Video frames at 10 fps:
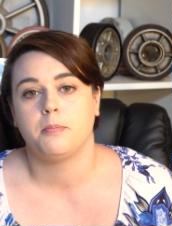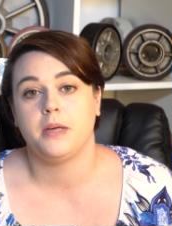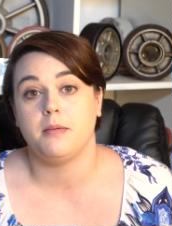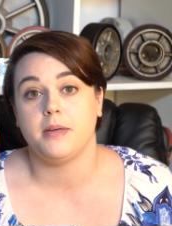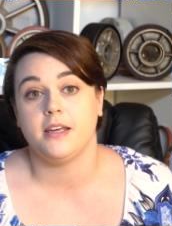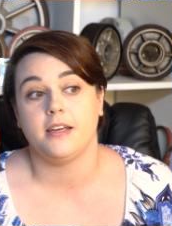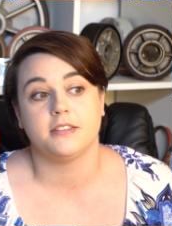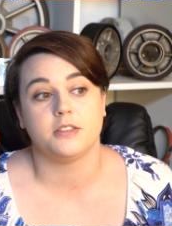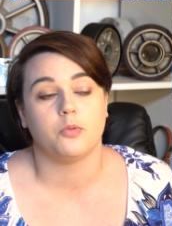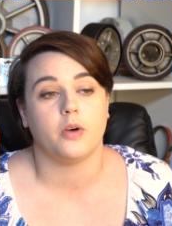PB
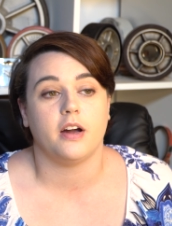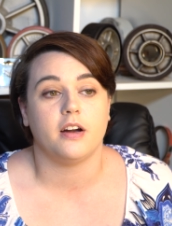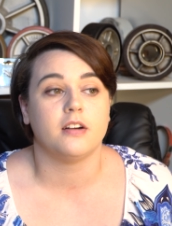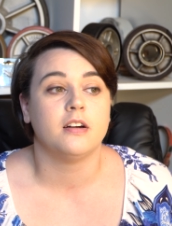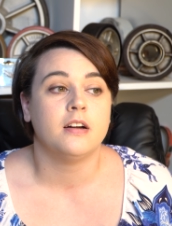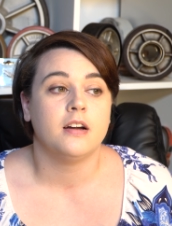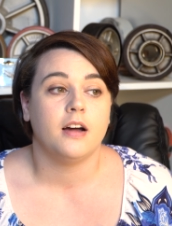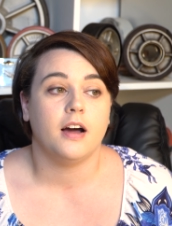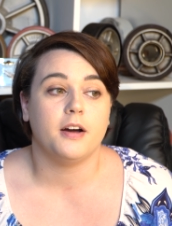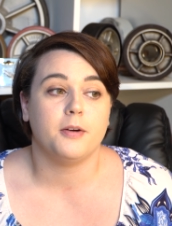as it were.
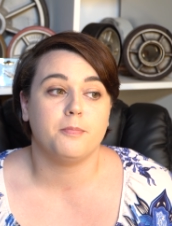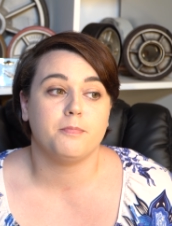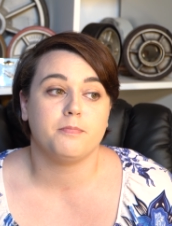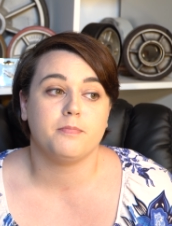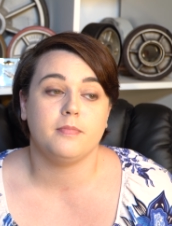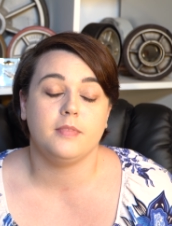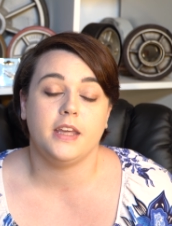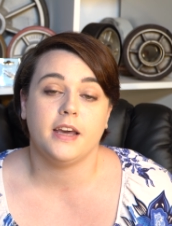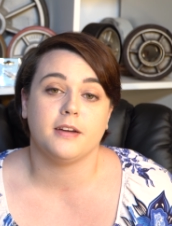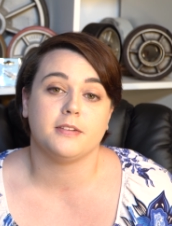
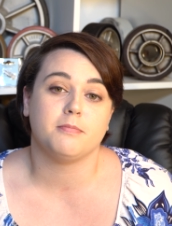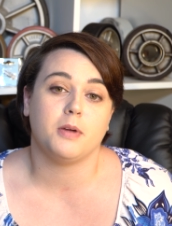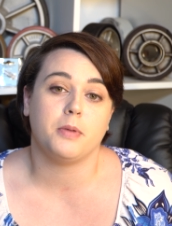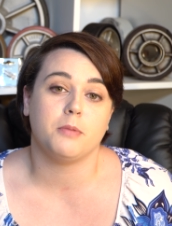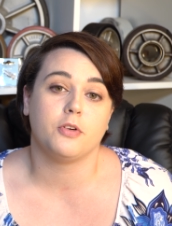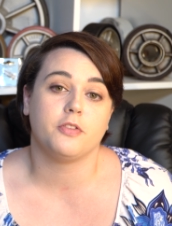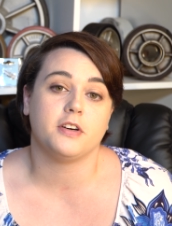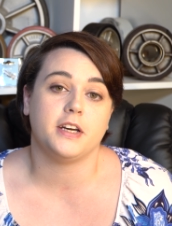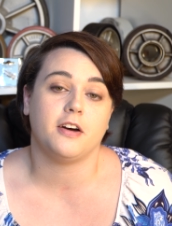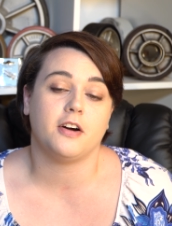Yeah, a bit more of the
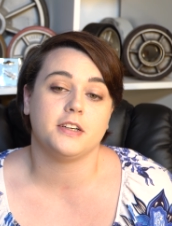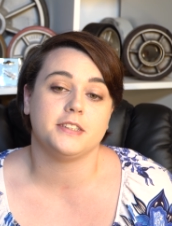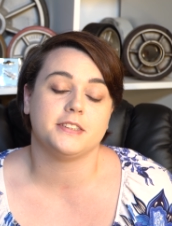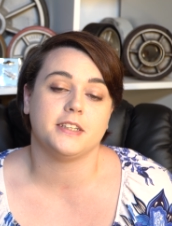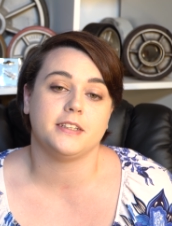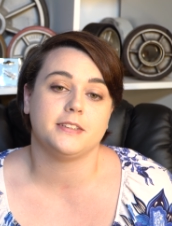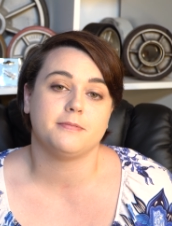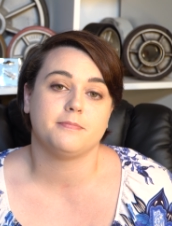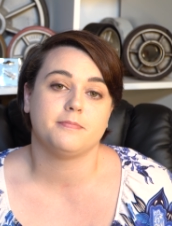light-hearted side.